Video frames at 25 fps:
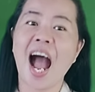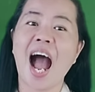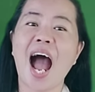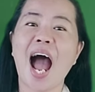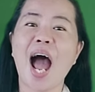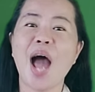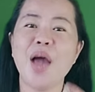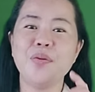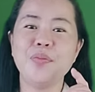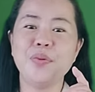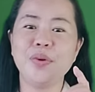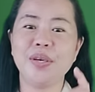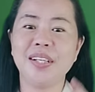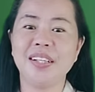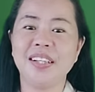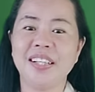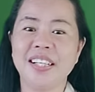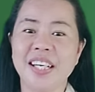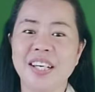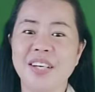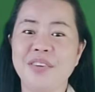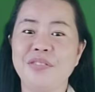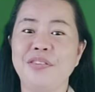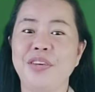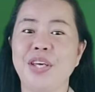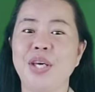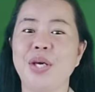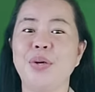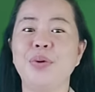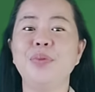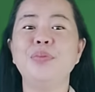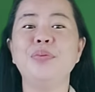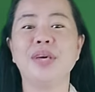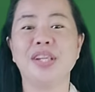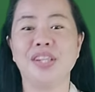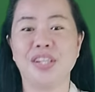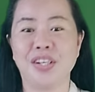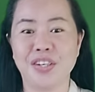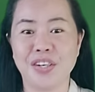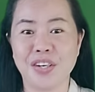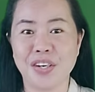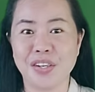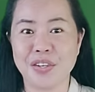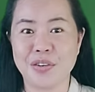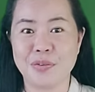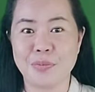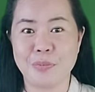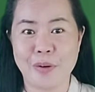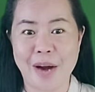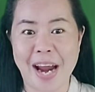I will leave you with
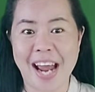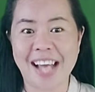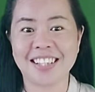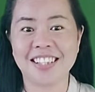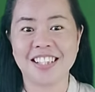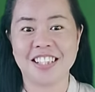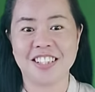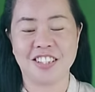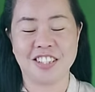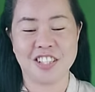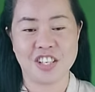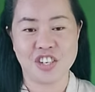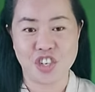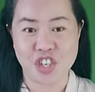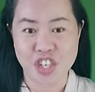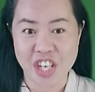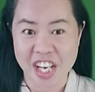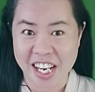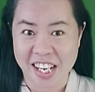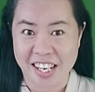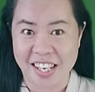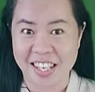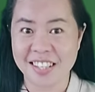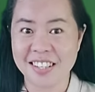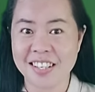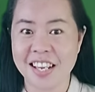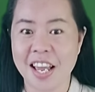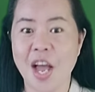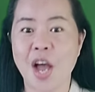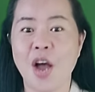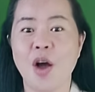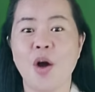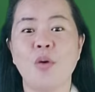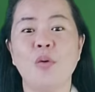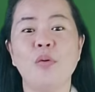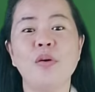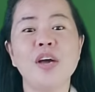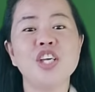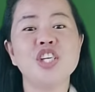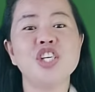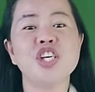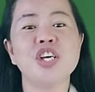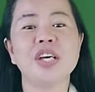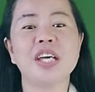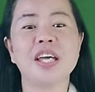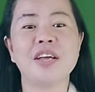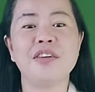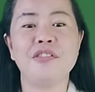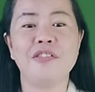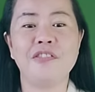another practice sheet which you
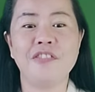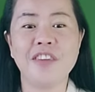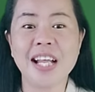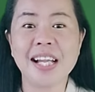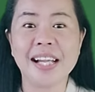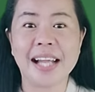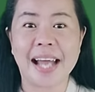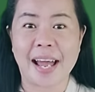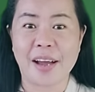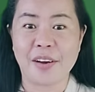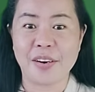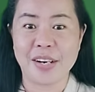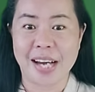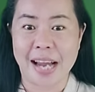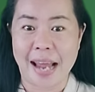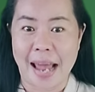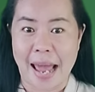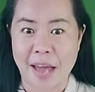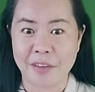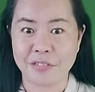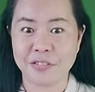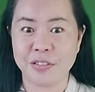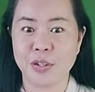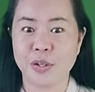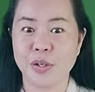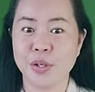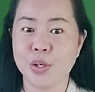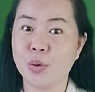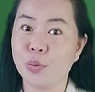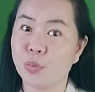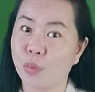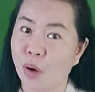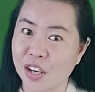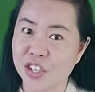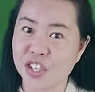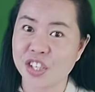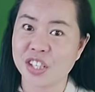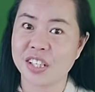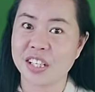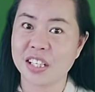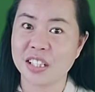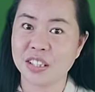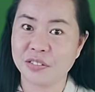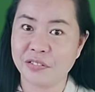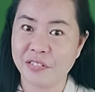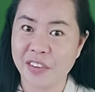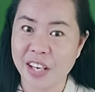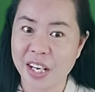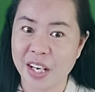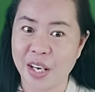can fill out after you watch
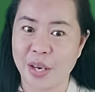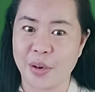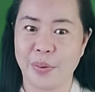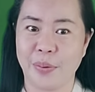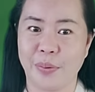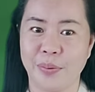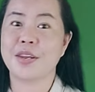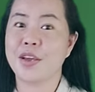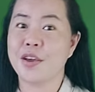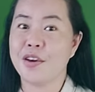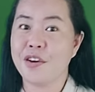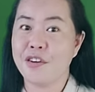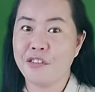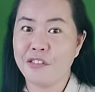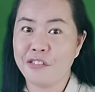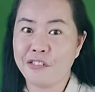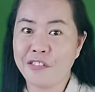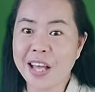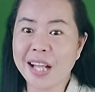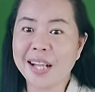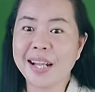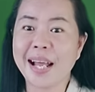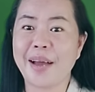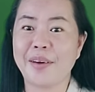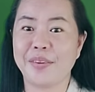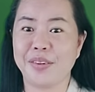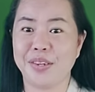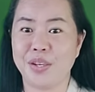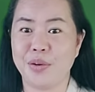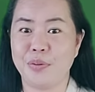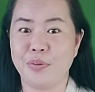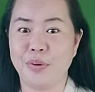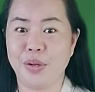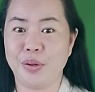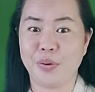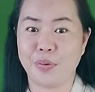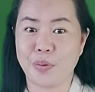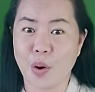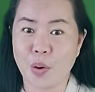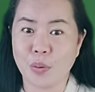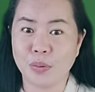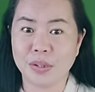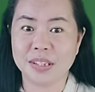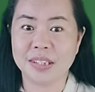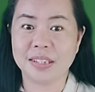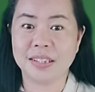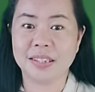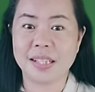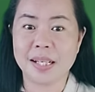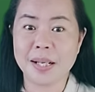this video. Fill out the
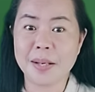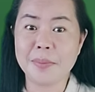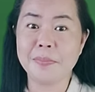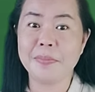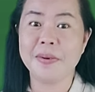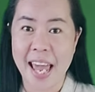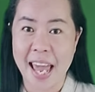withdrawal slip